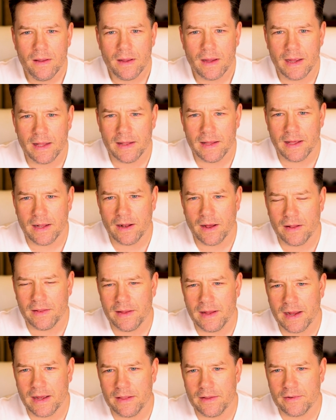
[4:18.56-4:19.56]
And then on
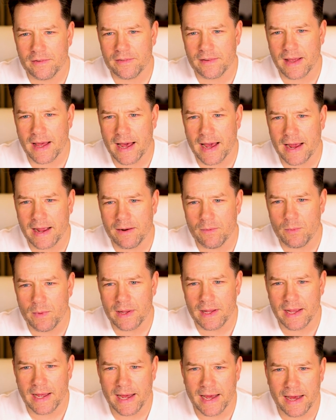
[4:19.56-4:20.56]
the other side,
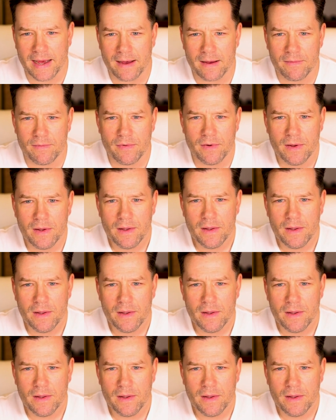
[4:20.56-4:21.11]
we have